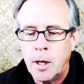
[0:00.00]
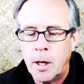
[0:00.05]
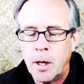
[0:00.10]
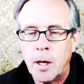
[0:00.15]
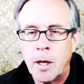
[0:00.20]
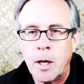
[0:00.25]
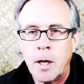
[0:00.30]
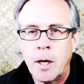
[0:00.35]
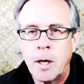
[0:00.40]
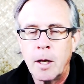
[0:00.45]

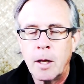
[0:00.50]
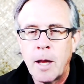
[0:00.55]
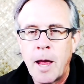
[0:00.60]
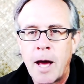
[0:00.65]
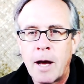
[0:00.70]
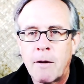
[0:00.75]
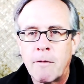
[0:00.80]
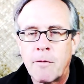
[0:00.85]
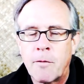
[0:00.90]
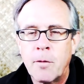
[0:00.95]
Uh,
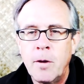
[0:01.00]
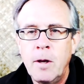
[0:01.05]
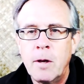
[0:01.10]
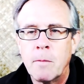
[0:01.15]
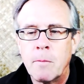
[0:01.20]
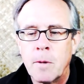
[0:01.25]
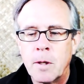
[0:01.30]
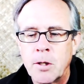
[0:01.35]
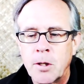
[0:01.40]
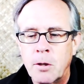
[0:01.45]
lack of
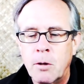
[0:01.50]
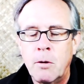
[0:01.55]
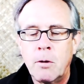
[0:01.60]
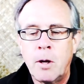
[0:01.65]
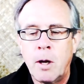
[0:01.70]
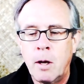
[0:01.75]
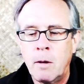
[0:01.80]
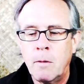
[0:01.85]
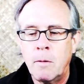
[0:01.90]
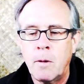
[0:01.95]
freedom. I said,
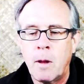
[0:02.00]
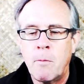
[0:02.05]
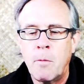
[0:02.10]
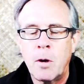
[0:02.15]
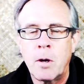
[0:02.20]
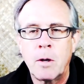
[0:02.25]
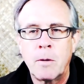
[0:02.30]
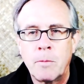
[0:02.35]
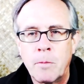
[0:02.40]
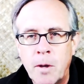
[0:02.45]
okay,
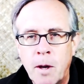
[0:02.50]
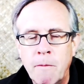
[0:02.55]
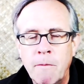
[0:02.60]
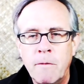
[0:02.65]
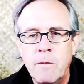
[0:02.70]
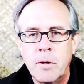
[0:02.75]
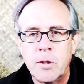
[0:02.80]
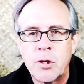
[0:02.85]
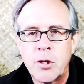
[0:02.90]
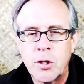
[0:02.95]
I'm gonna
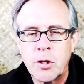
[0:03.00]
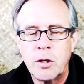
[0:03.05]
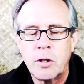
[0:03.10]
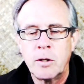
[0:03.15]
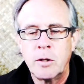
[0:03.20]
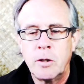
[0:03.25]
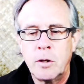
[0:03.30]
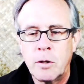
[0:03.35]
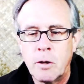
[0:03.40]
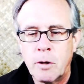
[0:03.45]
come visit.
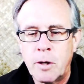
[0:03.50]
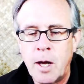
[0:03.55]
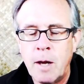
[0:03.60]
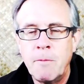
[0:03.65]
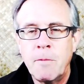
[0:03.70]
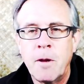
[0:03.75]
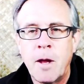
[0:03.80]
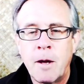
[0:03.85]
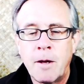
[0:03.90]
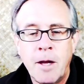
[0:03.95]
You know, I
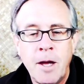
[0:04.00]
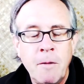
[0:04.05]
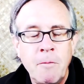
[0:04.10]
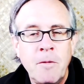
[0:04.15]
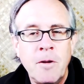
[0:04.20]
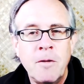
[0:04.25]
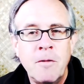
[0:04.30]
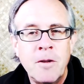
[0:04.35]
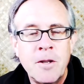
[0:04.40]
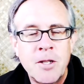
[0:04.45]
came to I
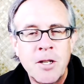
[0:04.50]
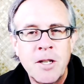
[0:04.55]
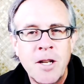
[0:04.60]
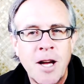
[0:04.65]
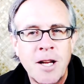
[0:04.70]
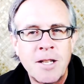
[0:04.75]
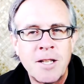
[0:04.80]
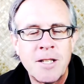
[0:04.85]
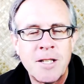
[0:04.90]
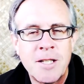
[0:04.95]
came to visit,
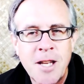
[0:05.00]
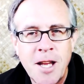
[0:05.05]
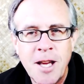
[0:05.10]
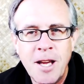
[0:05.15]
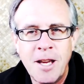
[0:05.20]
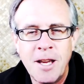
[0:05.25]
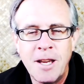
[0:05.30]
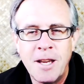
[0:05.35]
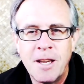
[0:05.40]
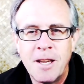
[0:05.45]
not to
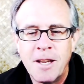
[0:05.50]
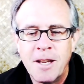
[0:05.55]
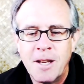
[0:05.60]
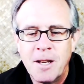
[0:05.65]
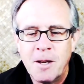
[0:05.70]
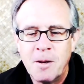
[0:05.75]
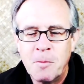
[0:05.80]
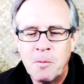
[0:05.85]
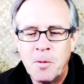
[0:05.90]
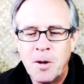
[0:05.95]
stay
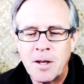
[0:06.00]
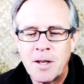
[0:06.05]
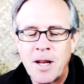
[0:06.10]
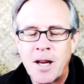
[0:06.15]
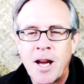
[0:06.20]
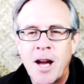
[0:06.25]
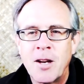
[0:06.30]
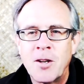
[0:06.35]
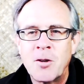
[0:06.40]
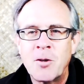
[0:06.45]
but
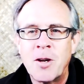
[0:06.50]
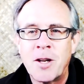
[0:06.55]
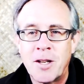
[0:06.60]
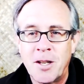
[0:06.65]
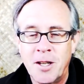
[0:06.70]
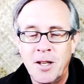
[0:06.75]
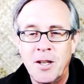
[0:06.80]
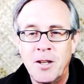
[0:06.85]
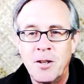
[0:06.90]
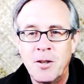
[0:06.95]
they got
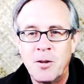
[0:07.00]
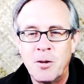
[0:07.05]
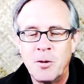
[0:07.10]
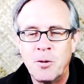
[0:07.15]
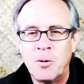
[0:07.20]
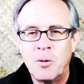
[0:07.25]
tricked into